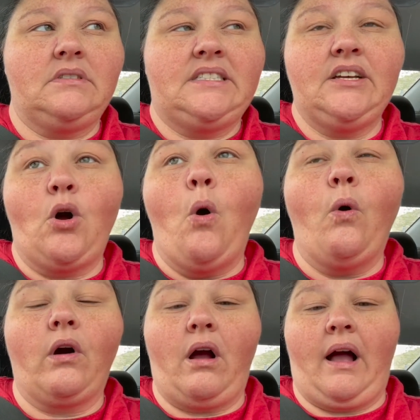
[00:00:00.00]

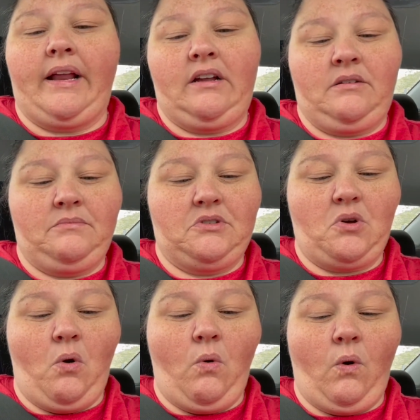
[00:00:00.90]
decor items
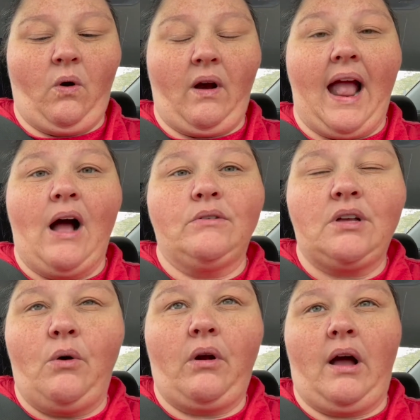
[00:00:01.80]
or
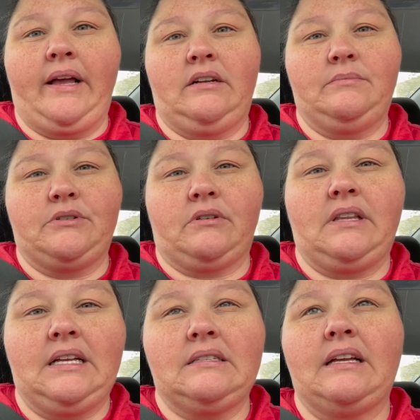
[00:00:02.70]
household items or
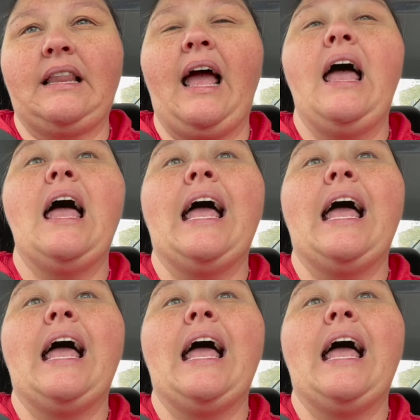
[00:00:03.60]
things like that.